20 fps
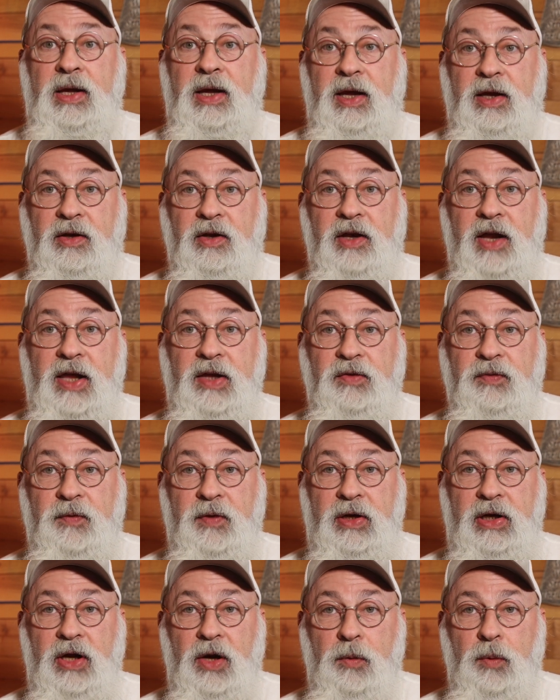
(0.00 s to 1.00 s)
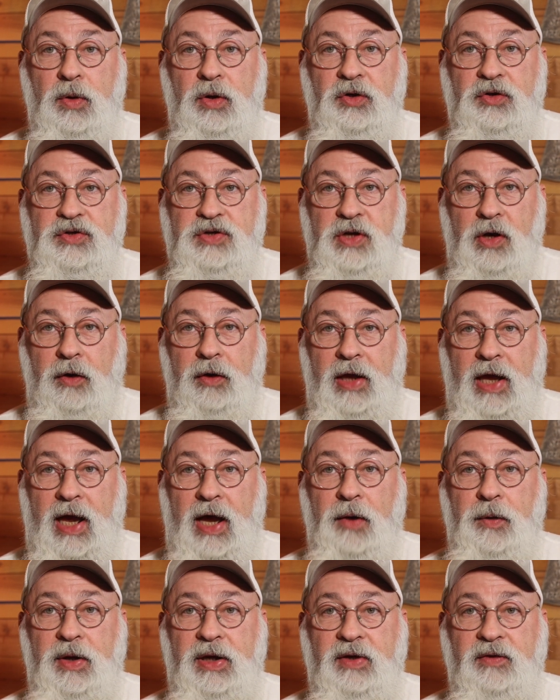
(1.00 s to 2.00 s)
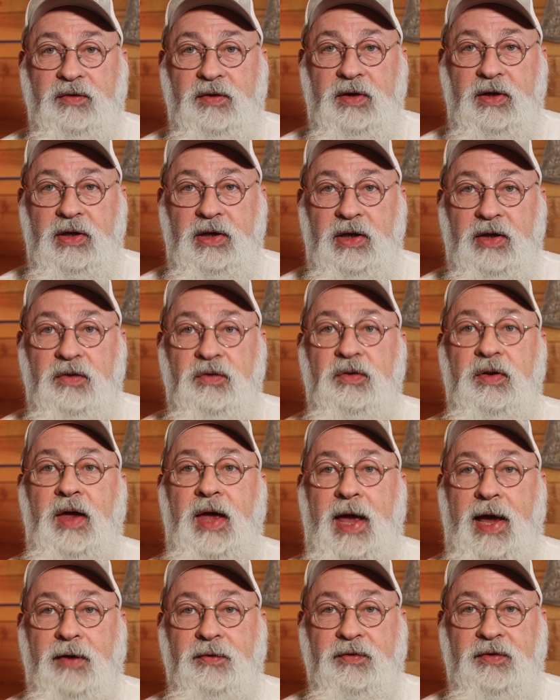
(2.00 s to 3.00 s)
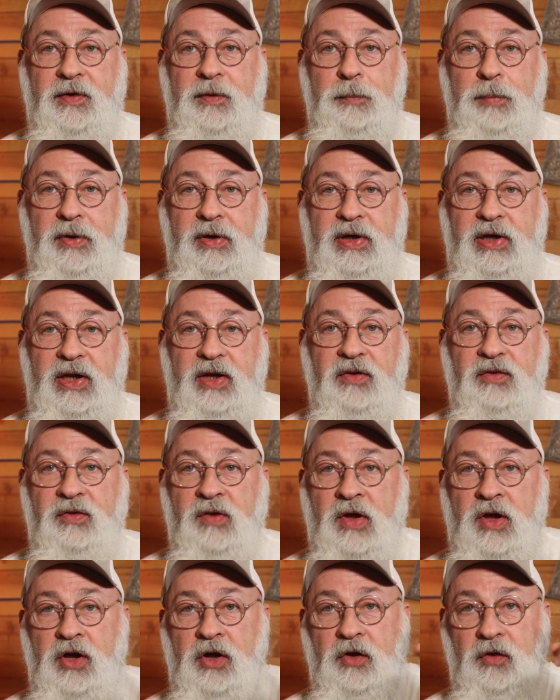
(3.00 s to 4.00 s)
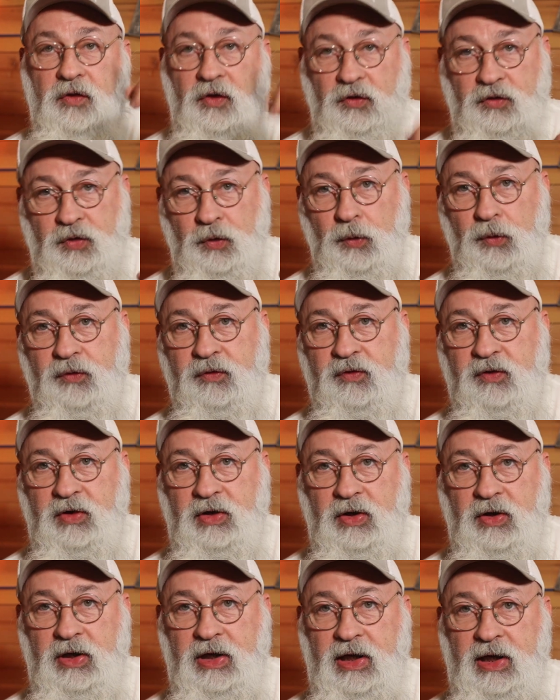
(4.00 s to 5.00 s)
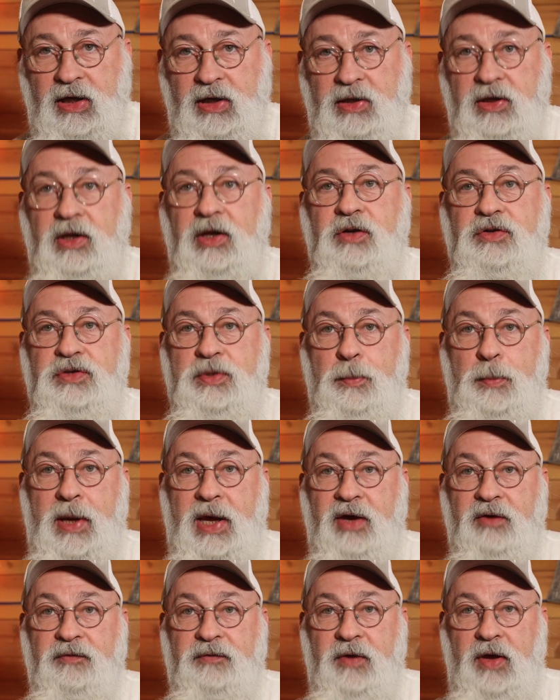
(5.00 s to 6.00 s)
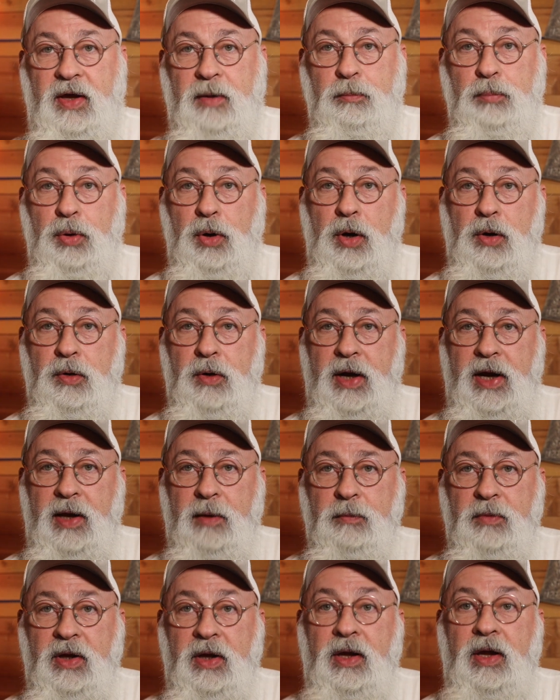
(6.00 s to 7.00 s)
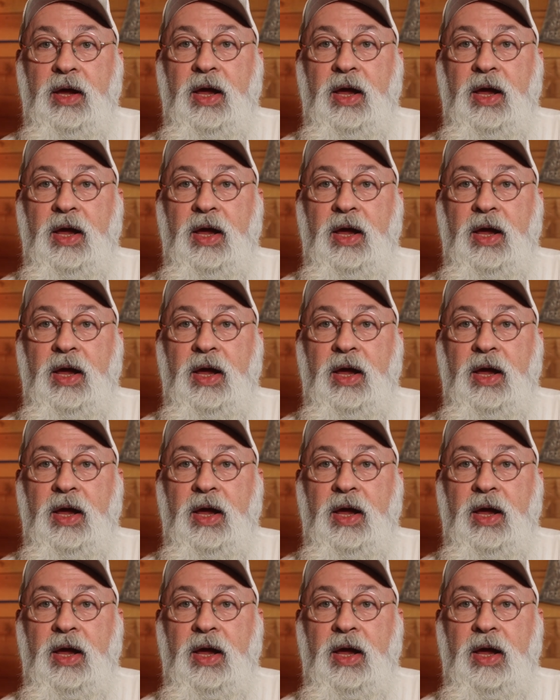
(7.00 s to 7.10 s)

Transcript: In today's video, we're going to show you how easy it is, how simple it is, the tools that you need to get your Baofeng programmed,